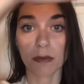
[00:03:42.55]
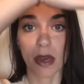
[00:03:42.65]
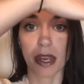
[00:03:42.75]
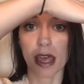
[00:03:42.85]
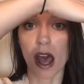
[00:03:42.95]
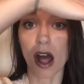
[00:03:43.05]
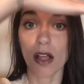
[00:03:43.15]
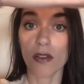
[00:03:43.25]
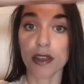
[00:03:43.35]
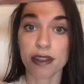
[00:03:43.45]
but all
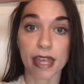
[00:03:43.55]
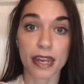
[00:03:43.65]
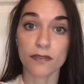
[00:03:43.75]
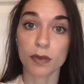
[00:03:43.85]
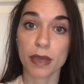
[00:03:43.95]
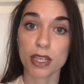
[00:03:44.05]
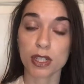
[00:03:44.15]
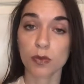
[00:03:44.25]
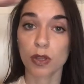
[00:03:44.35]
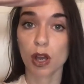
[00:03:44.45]
that
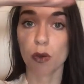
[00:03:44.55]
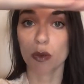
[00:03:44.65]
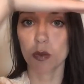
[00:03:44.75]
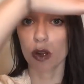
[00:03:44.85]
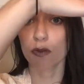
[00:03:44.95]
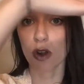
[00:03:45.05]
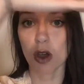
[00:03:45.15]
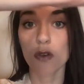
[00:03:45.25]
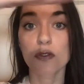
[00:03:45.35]
information will go in one row